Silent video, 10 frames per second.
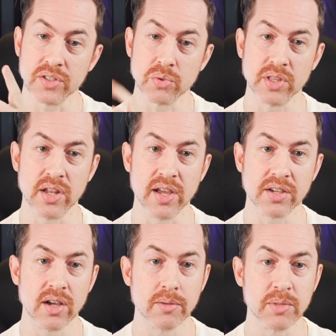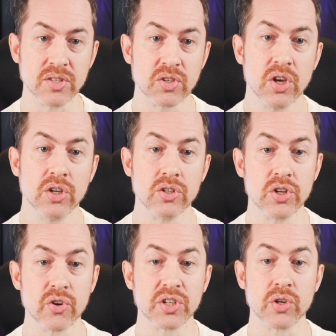that's what that icon means,
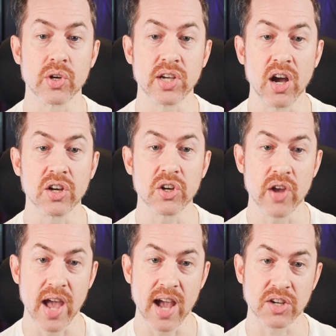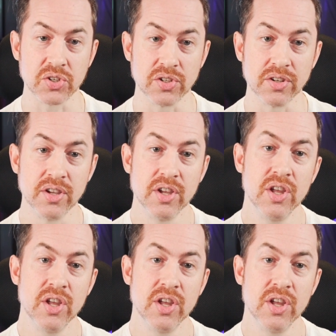during your conquer action.